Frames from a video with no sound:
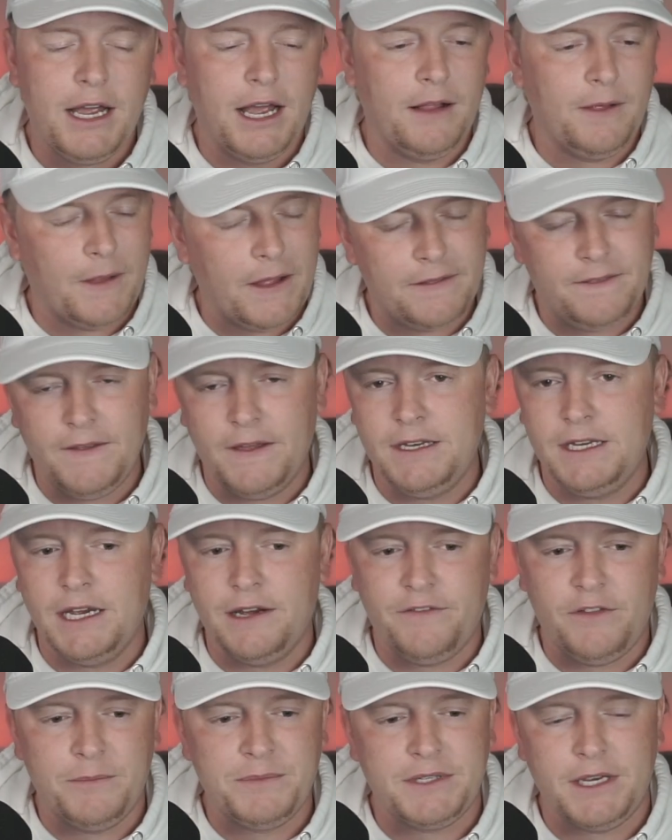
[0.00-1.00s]
I like the
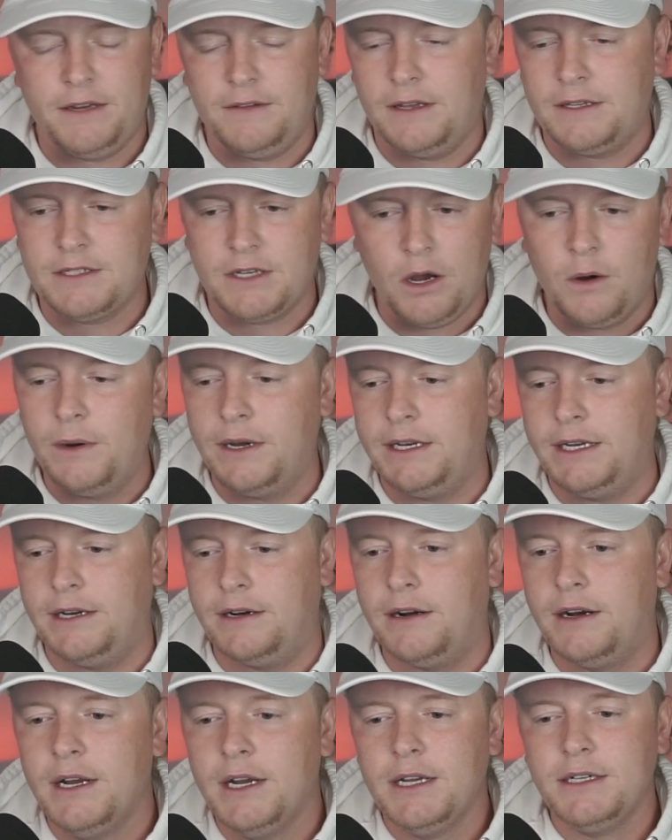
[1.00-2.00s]
idea of them saying, let's go in
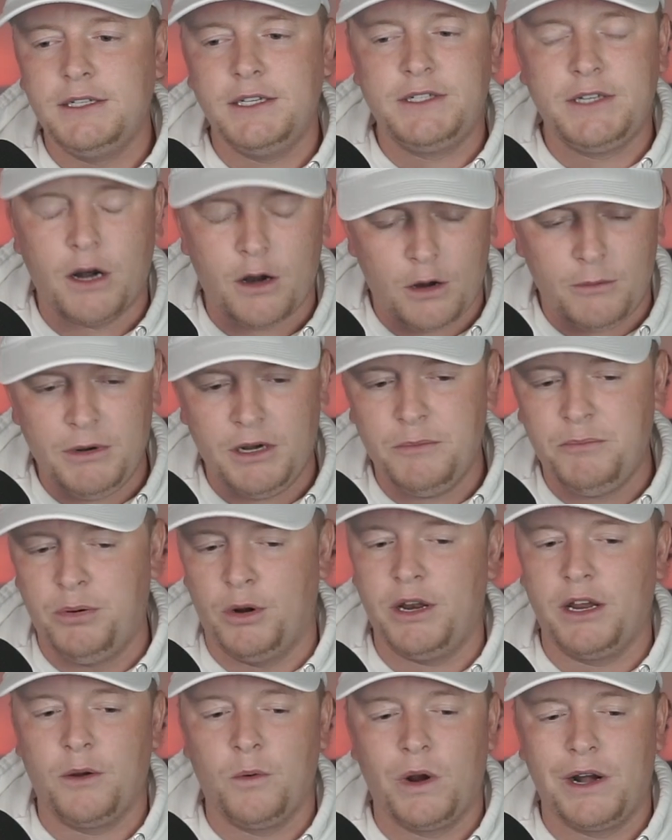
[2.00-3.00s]
here determined,
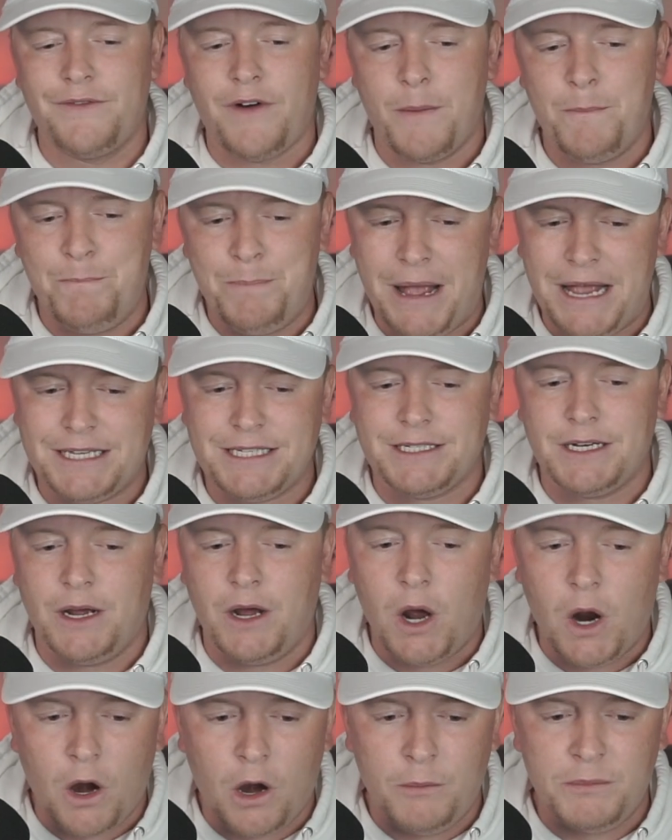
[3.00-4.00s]
putting one of our best
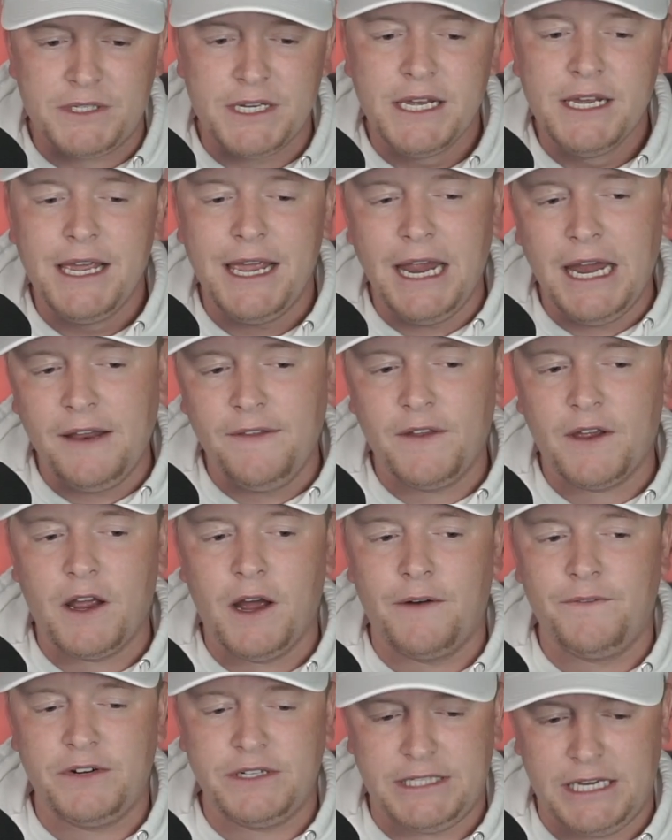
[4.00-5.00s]
arms in the
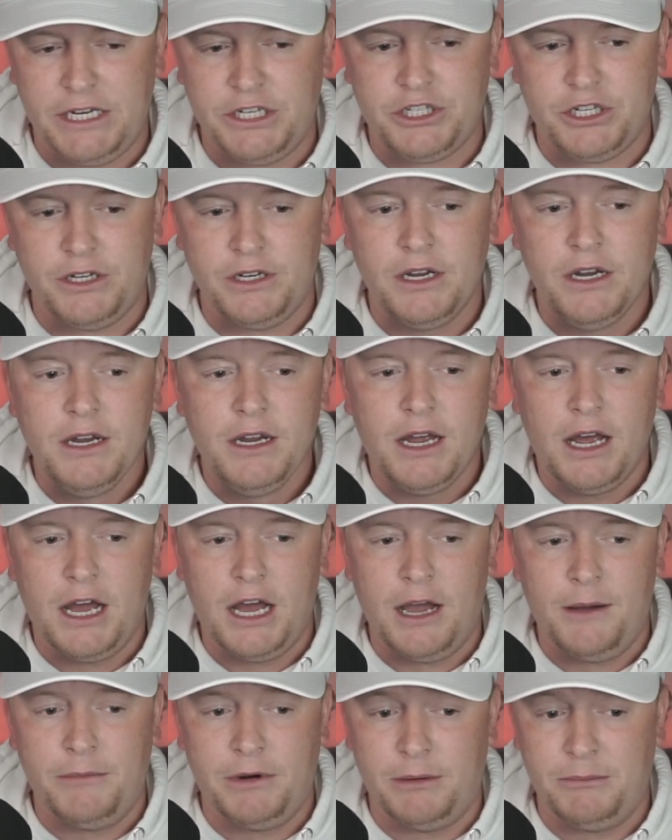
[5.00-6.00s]
conversation,
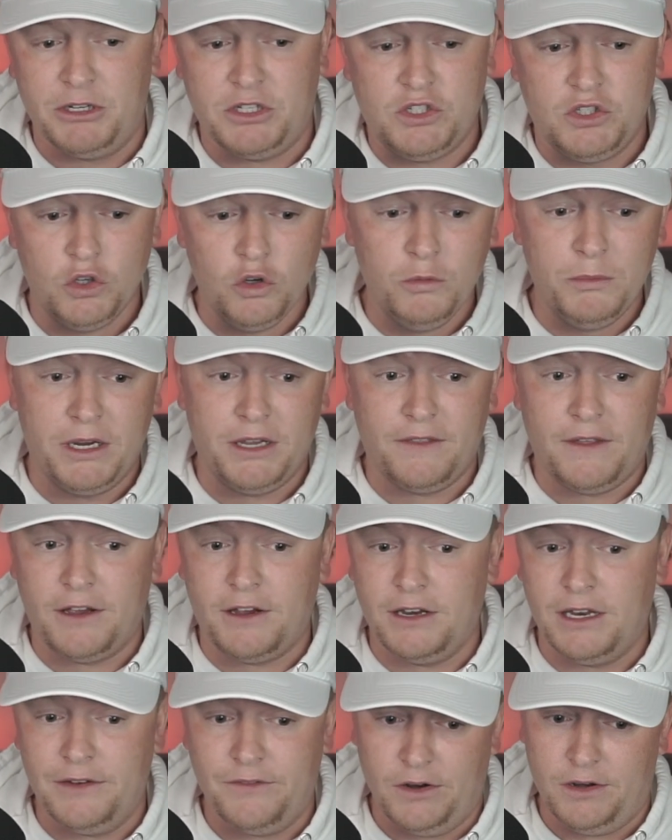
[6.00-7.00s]
and I'm assuming they
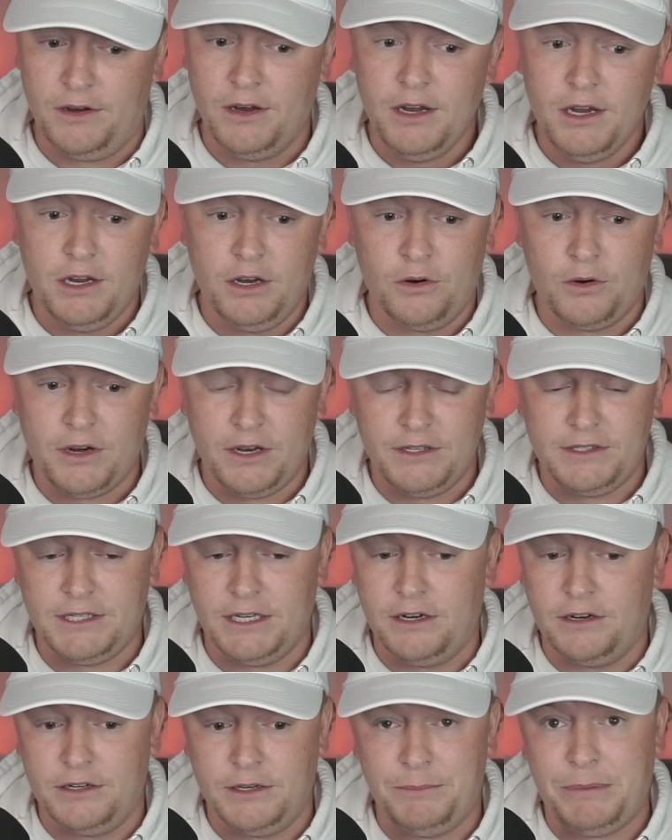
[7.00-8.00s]
could even, you know,
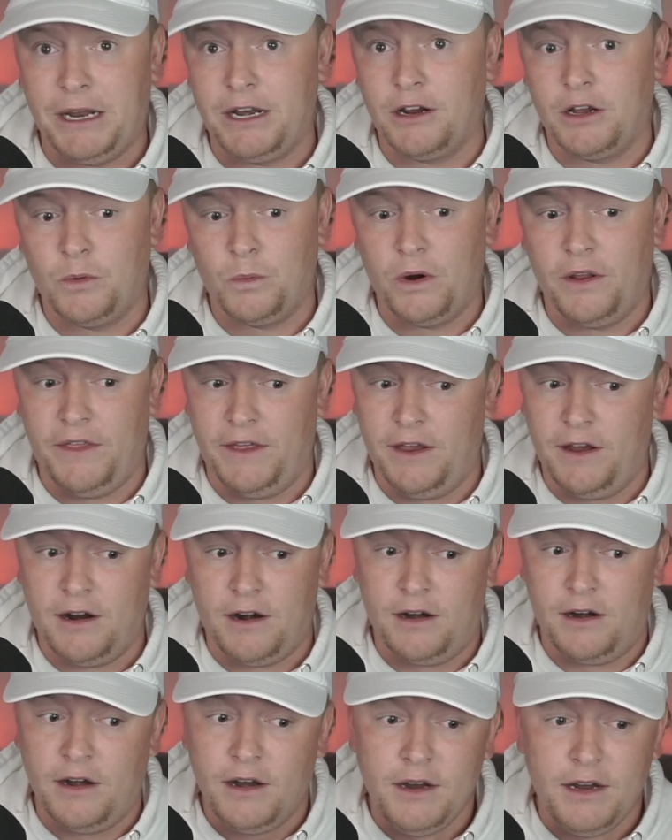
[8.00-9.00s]
consider, depending on where they
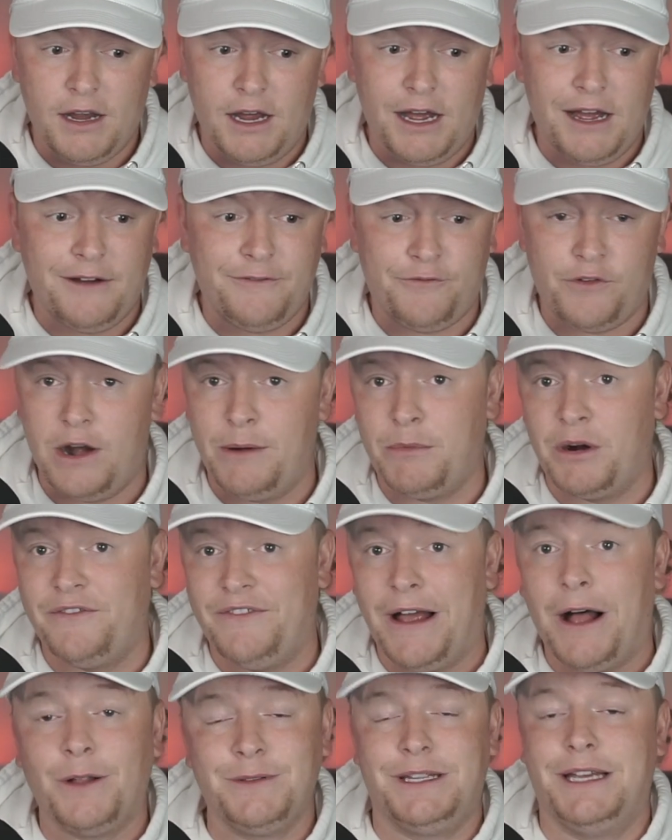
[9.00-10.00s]
are, Framber
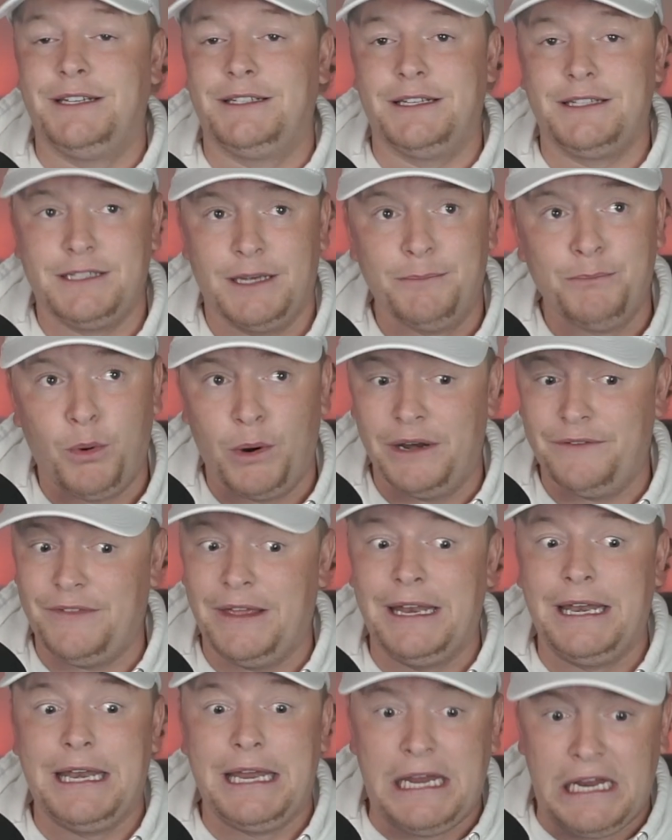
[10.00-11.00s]
Valdez at some point if
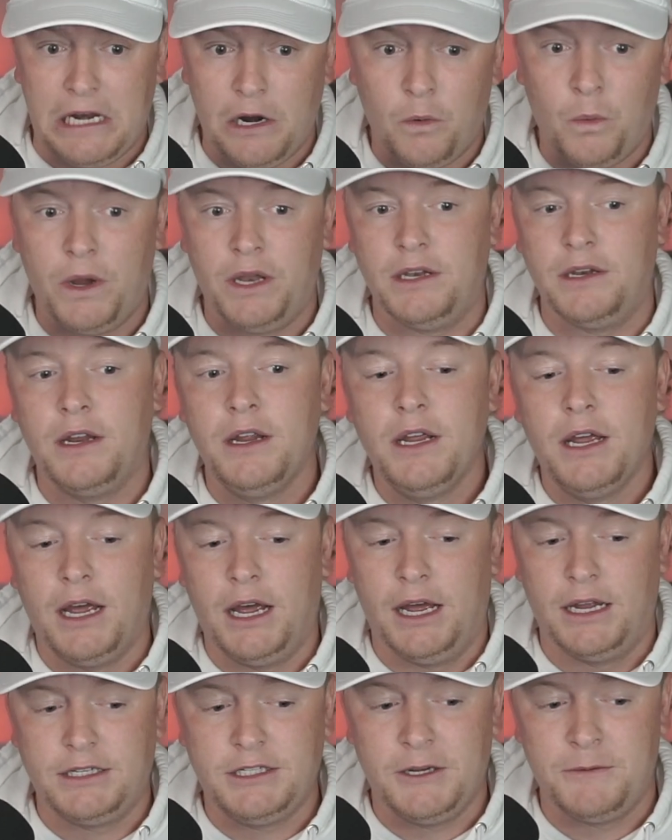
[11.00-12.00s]
they need a win
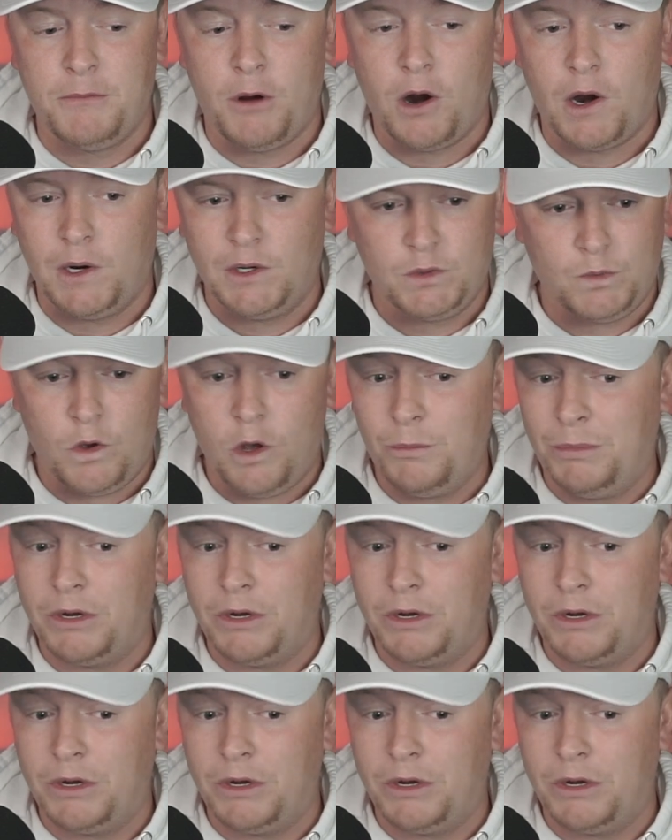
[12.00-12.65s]
tomorrow as well.